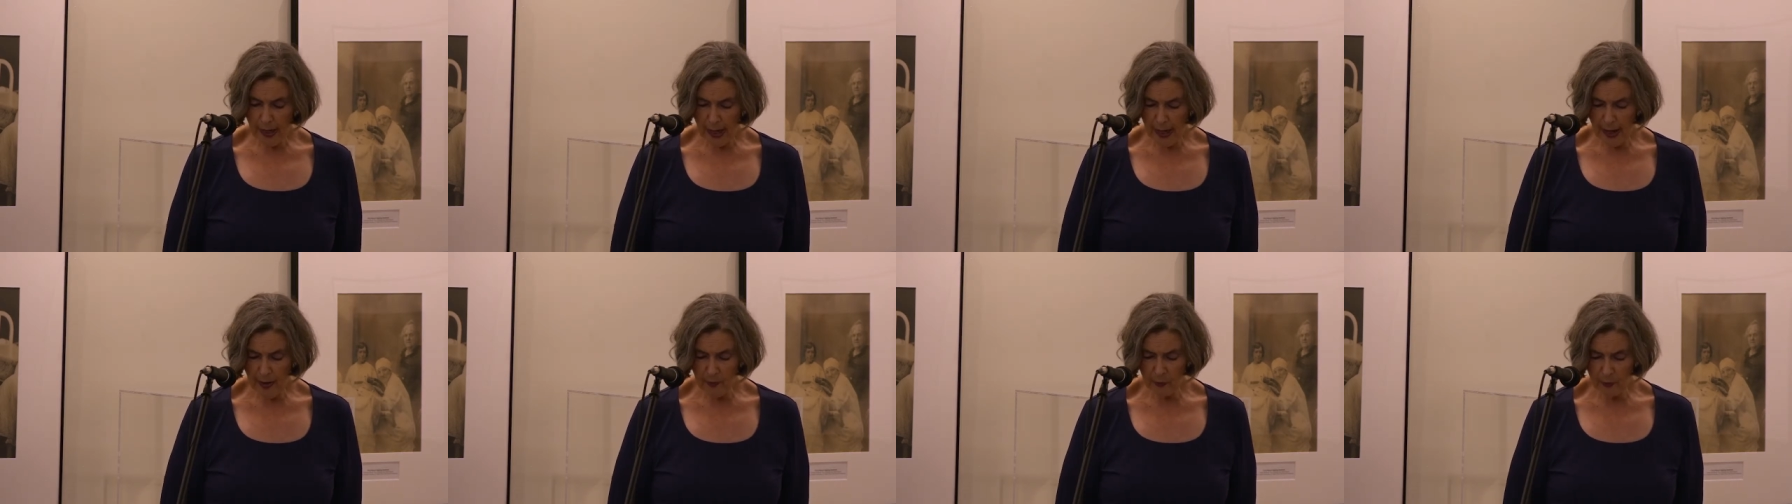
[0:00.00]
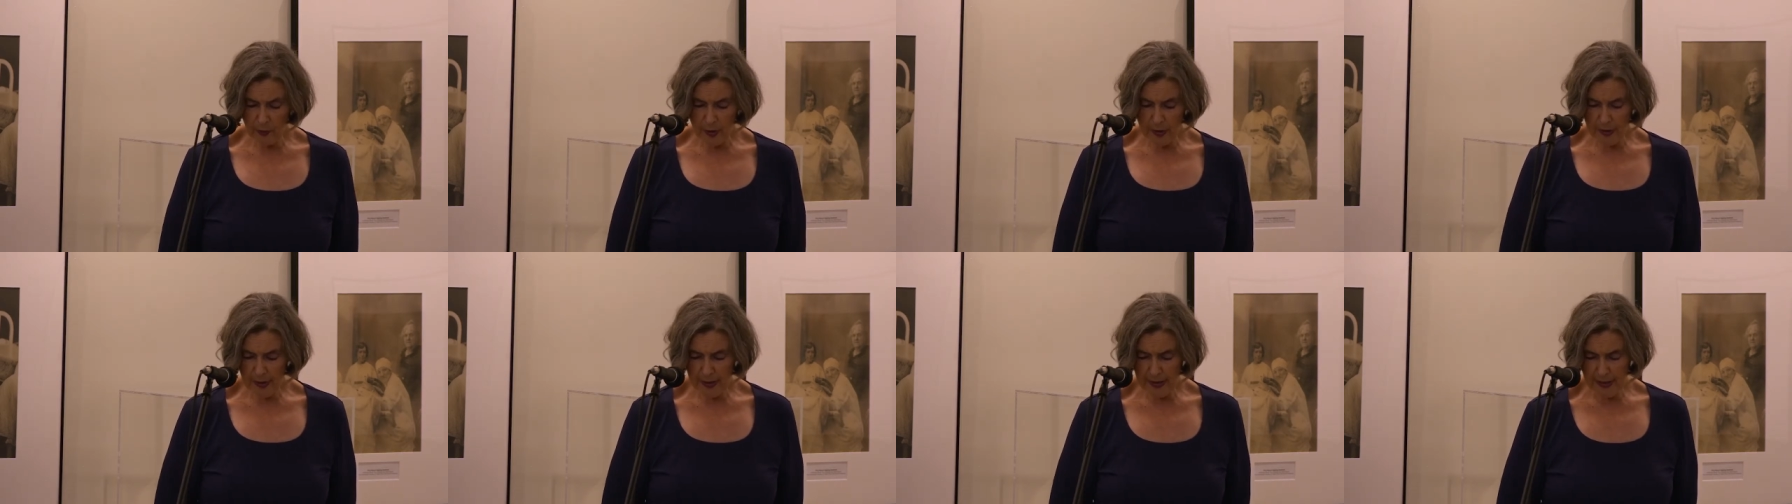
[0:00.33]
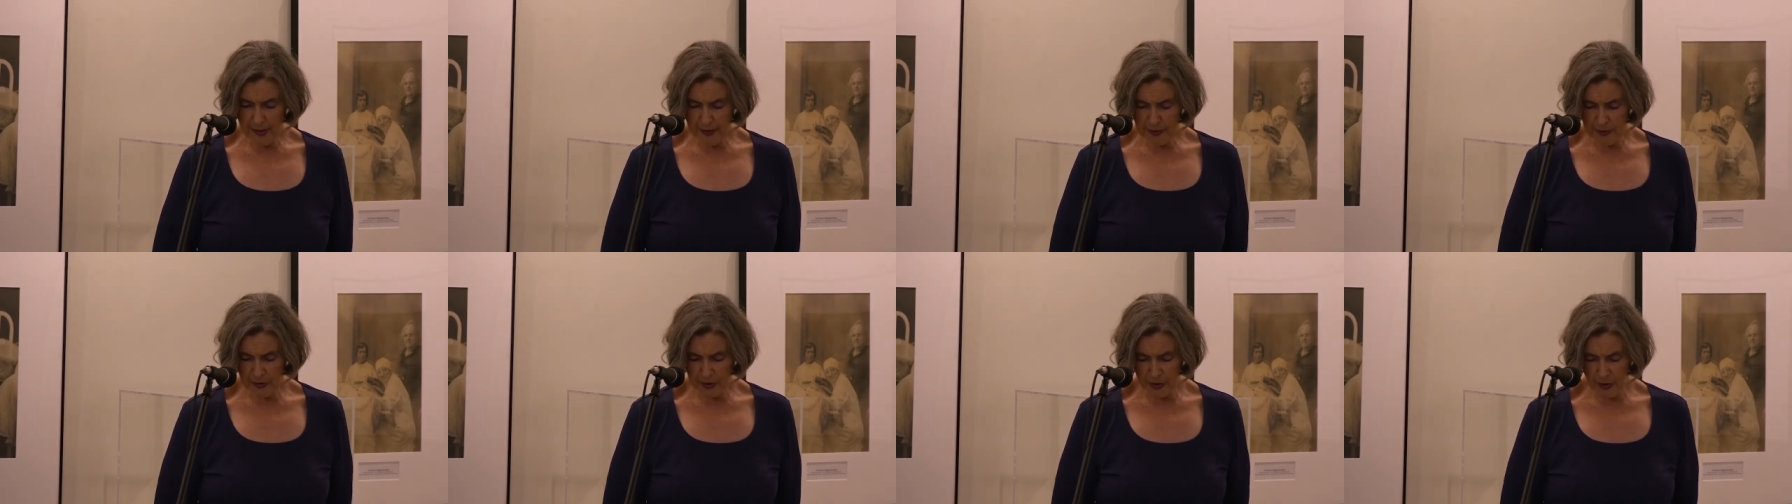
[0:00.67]
I run
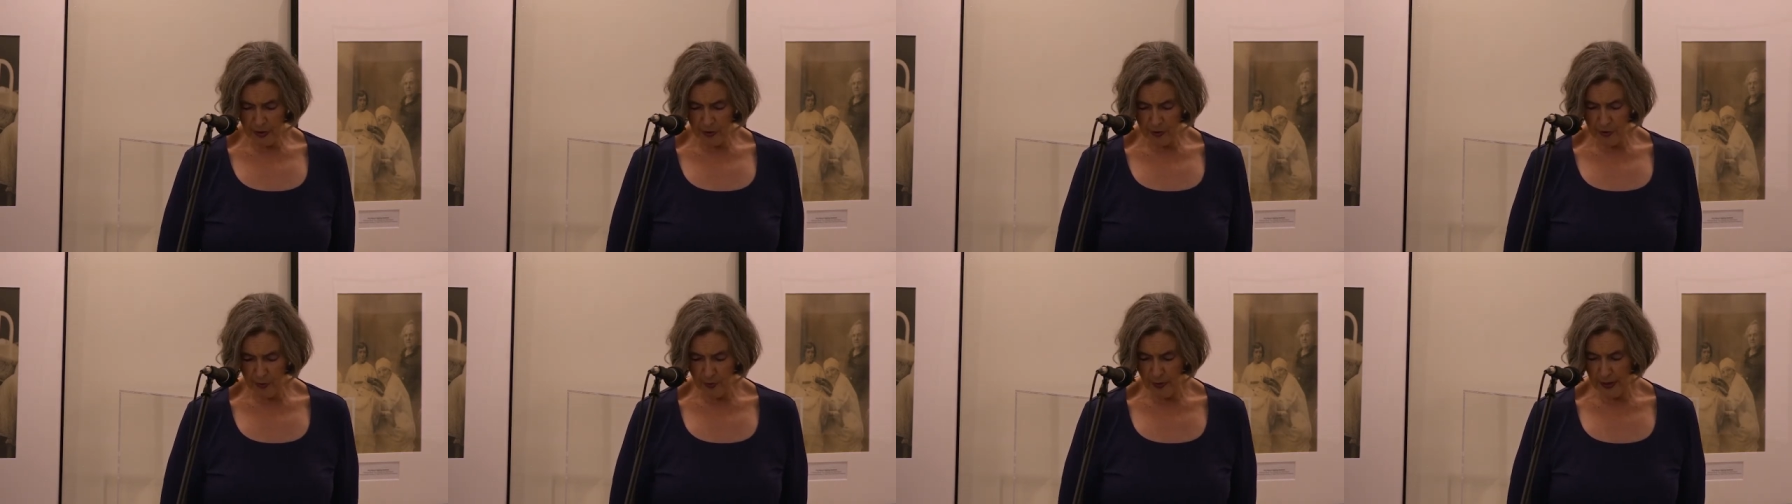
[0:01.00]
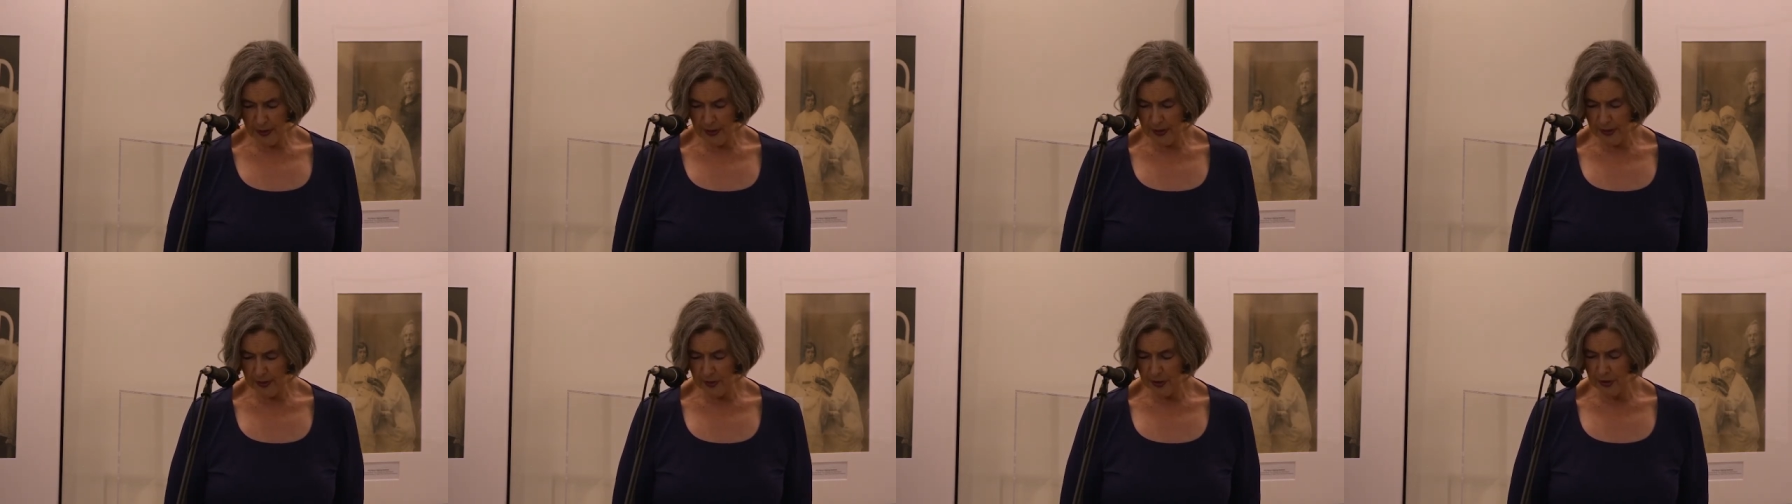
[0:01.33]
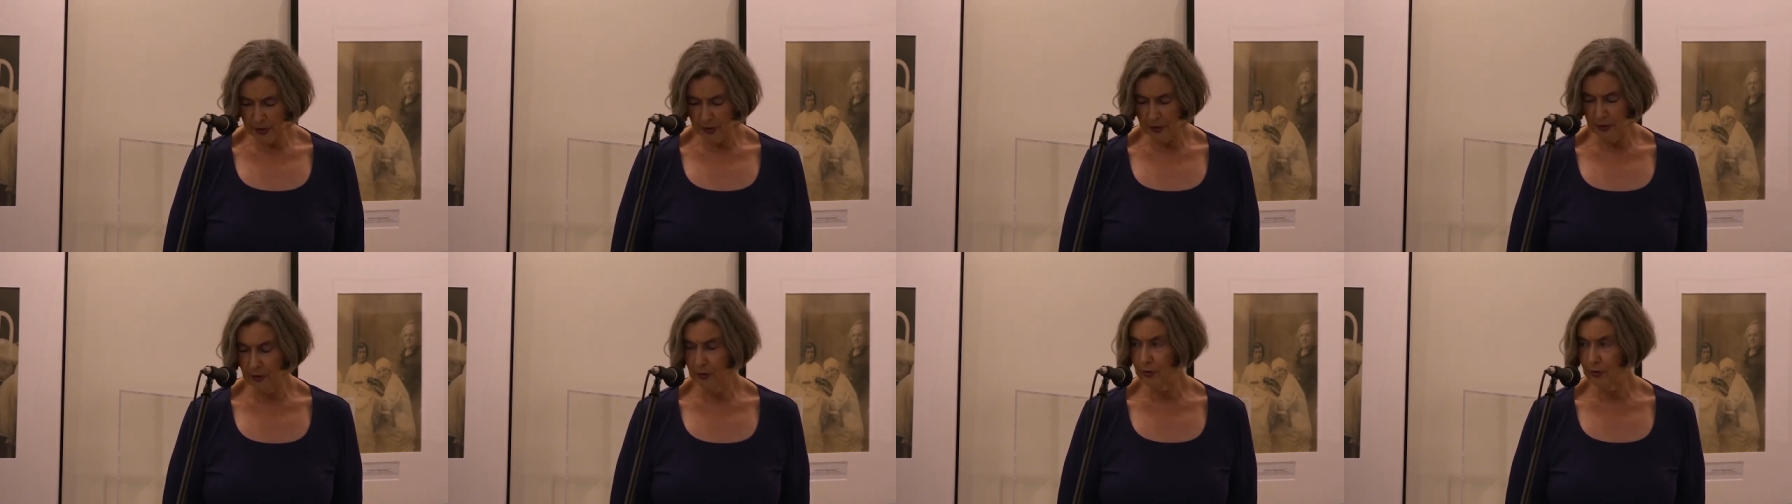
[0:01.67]
into is